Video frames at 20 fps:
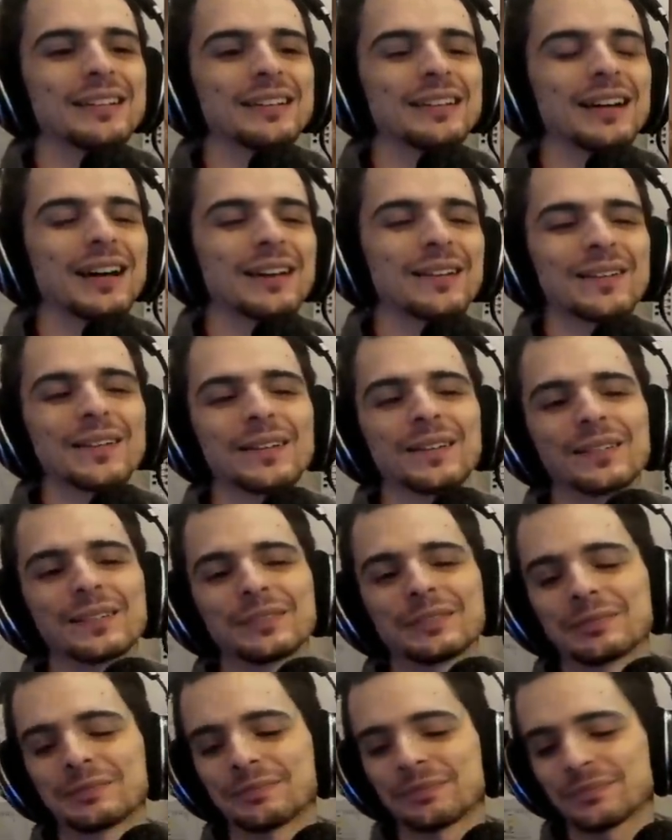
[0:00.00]
I don't know
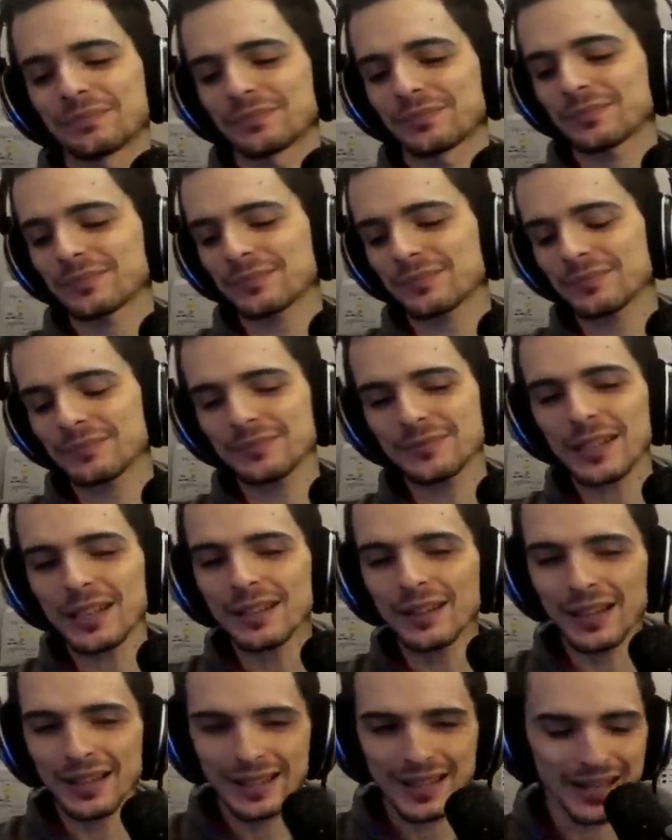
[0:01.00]

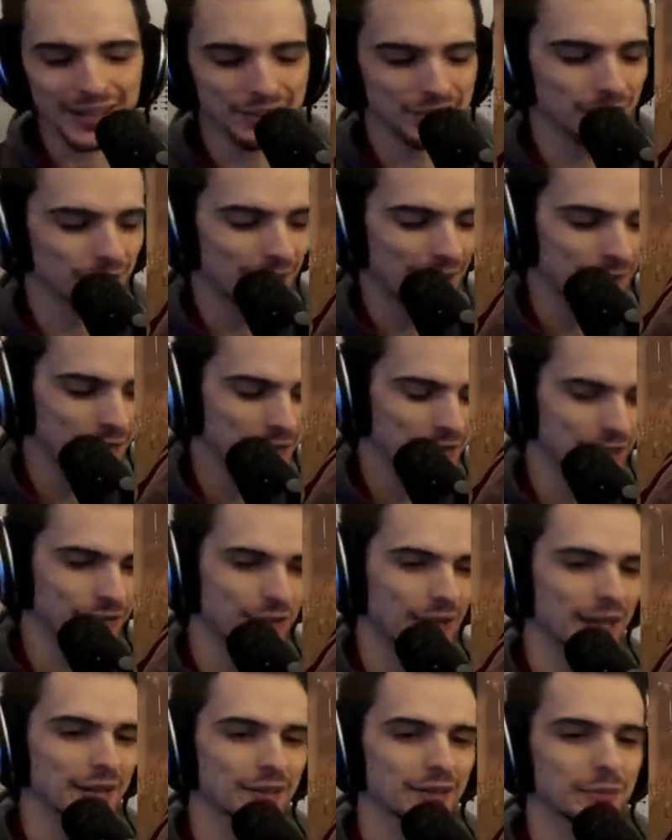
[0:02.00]
like yeah, survivors have
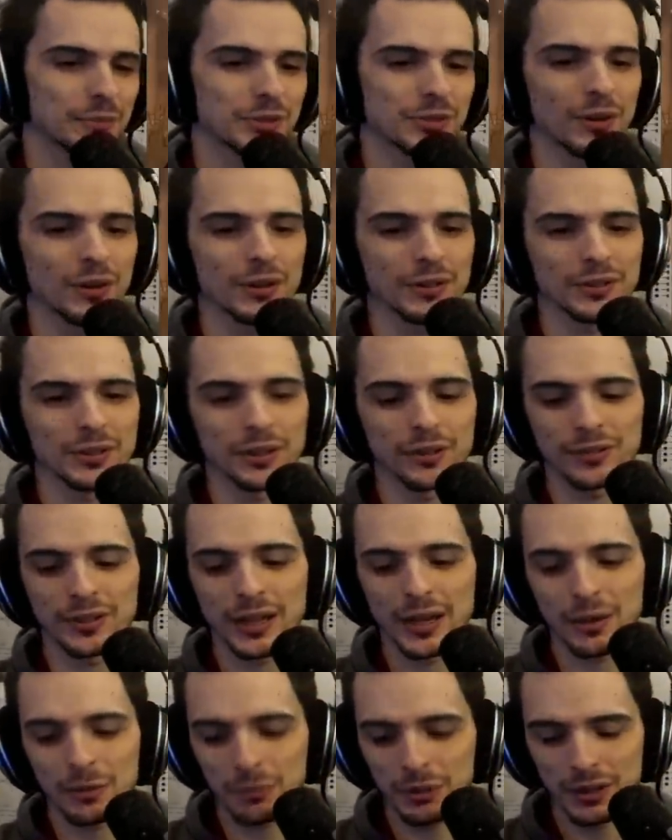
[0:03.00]
gotten some strong stuff
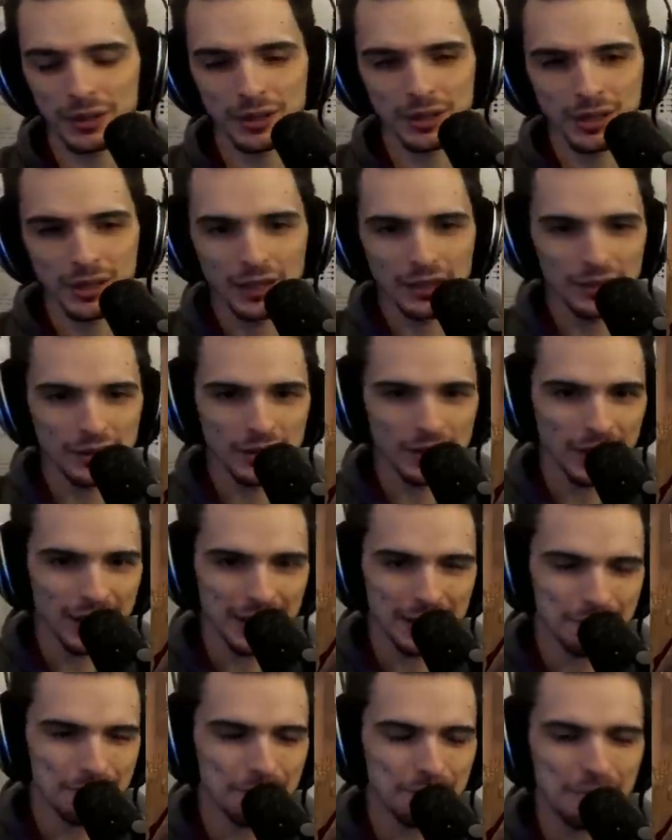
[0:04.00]
now, but
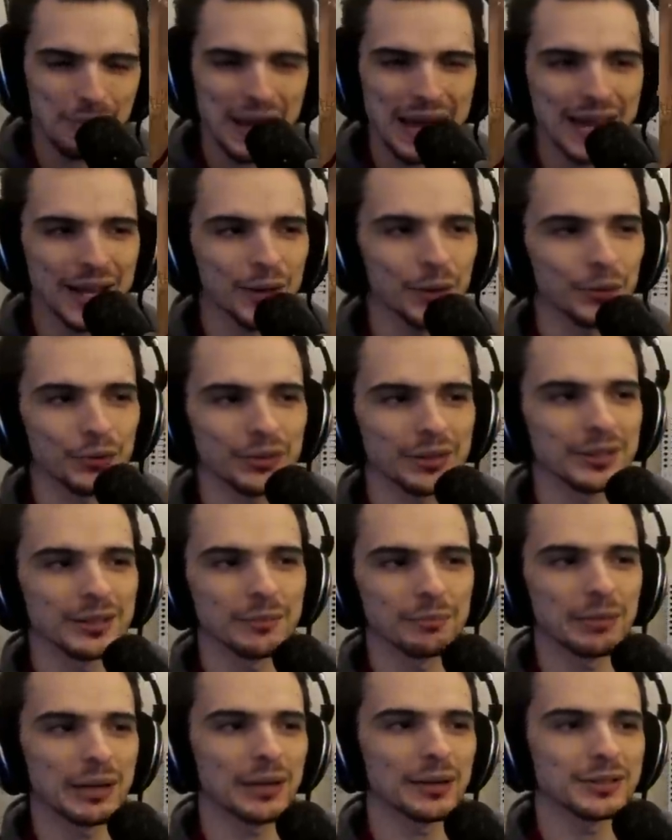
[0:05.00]
it pales in
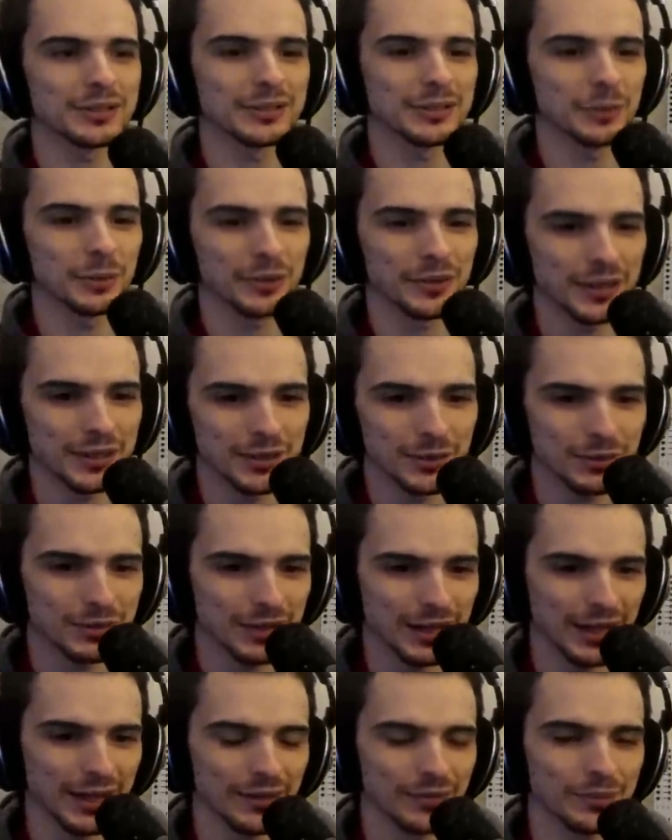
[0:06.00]
comparison to what they used
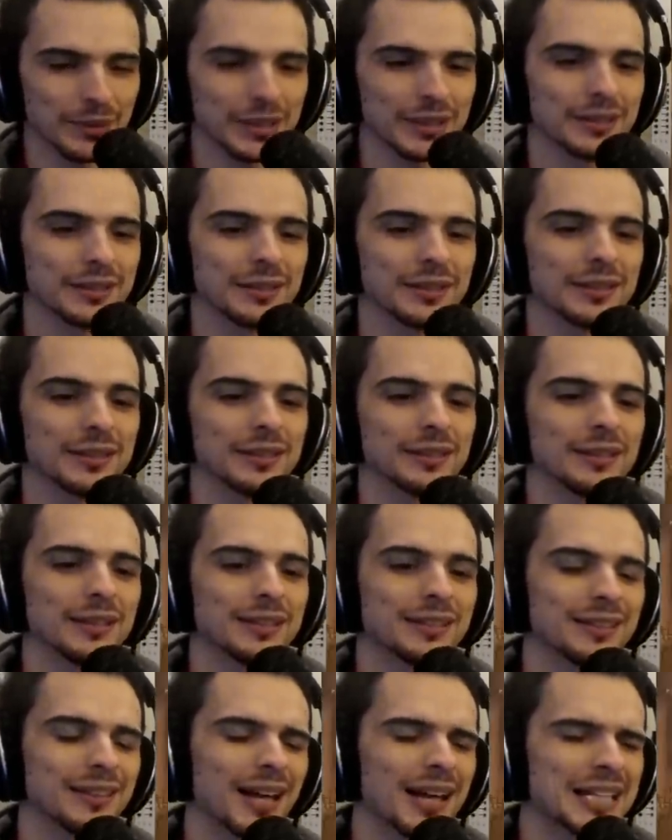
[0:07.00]
to have, man.
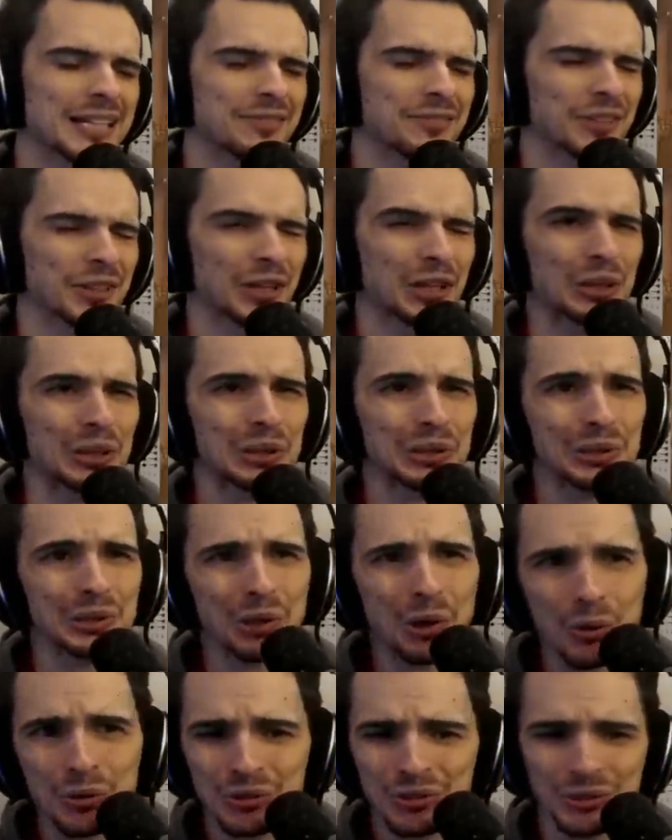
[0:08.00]
It's not even
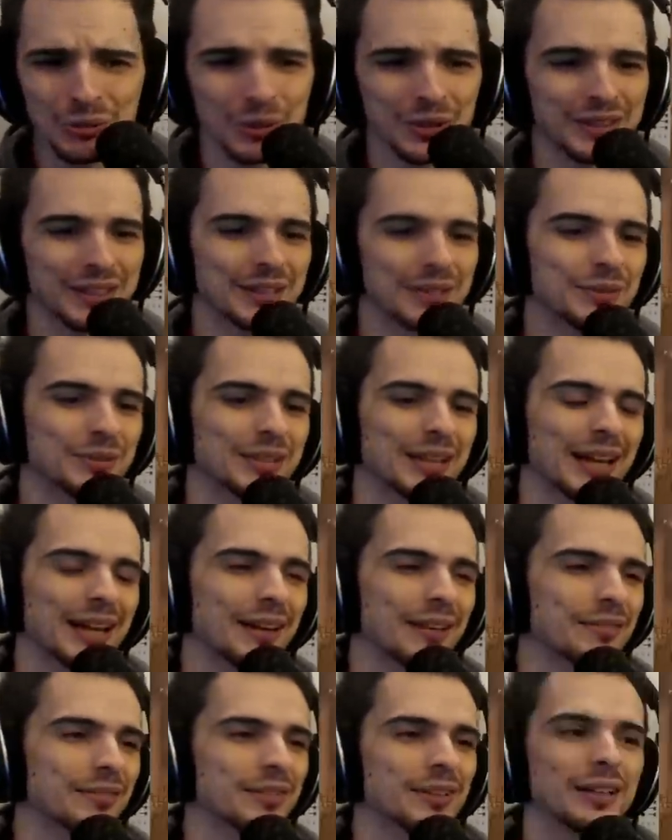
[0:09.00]
close to what they used to
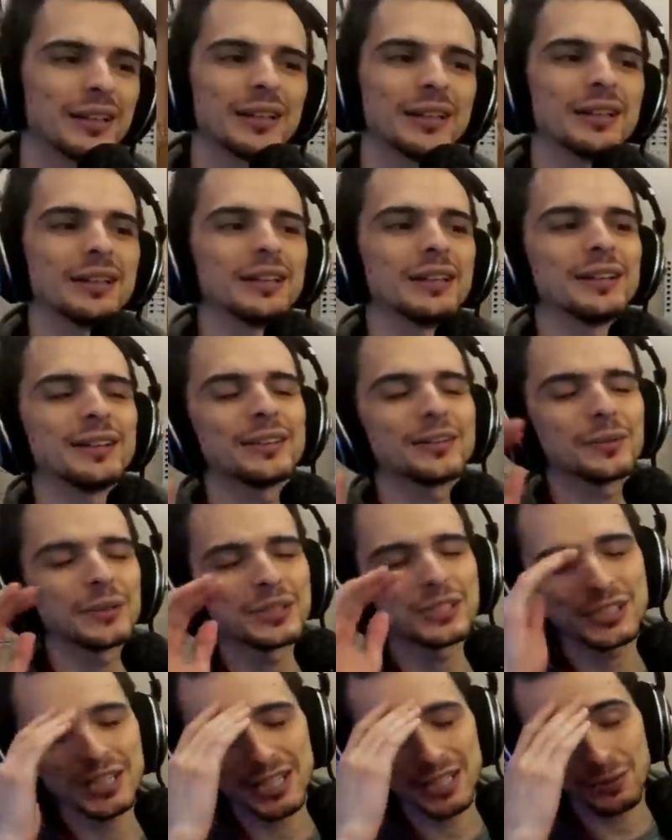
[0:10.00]
have. There were
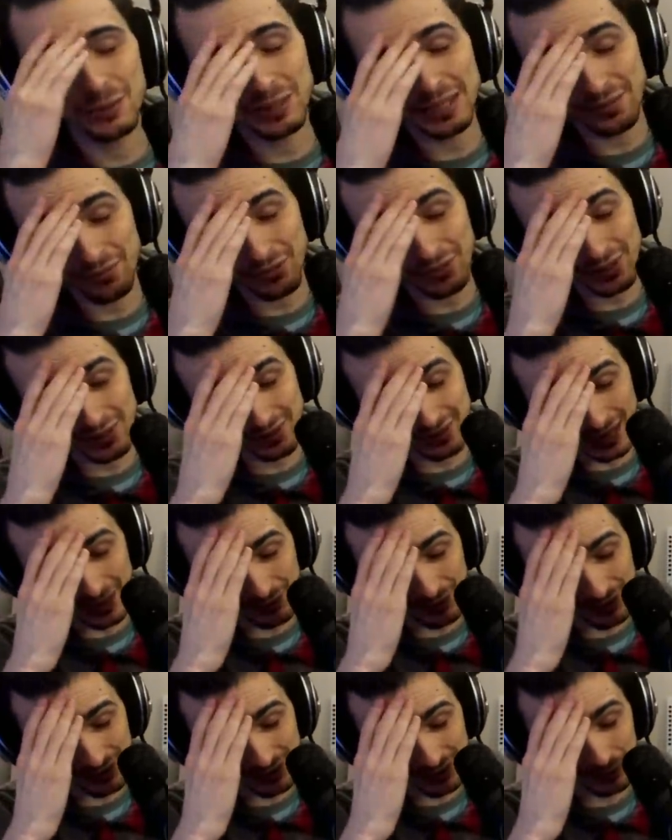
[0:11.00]
genuine infinites,
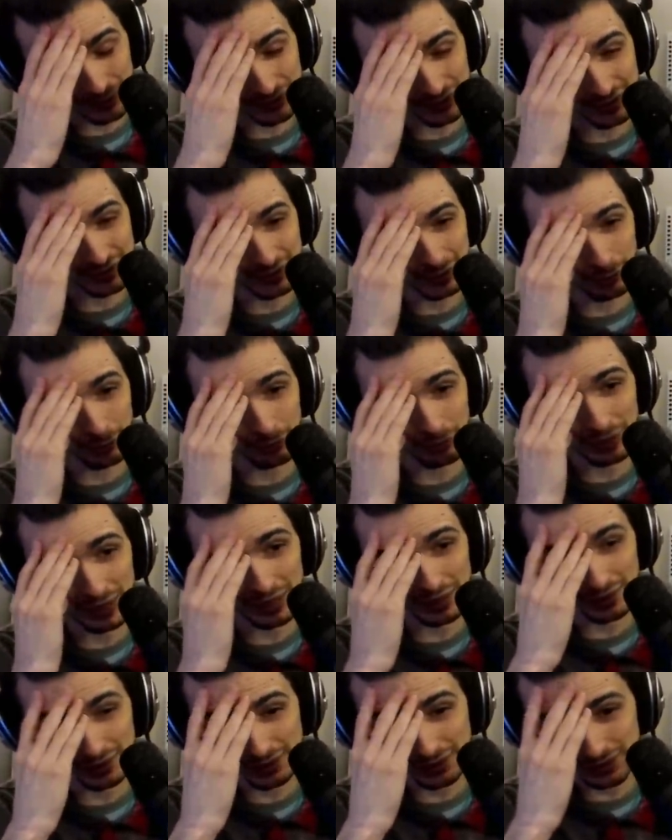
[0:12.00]
everything was a double
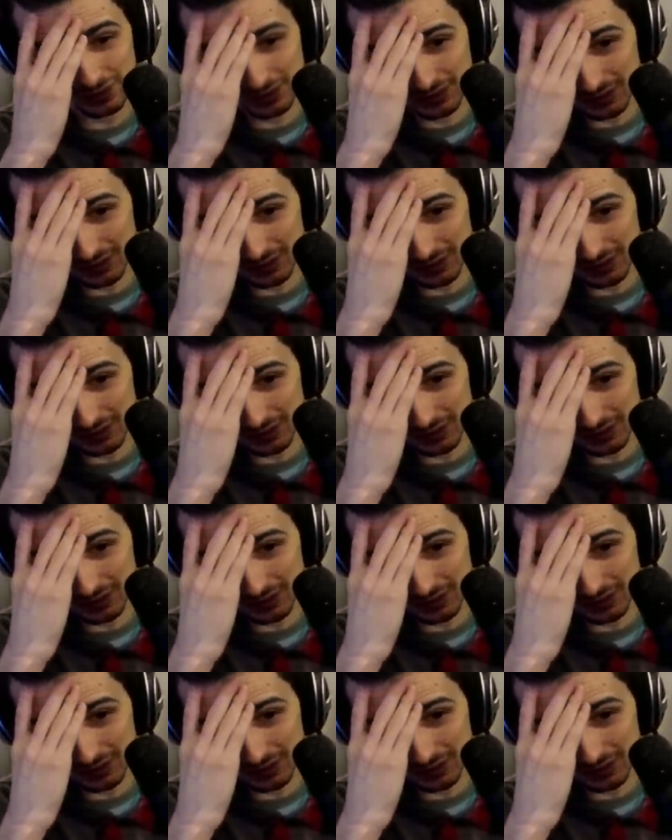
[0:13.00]
pallet.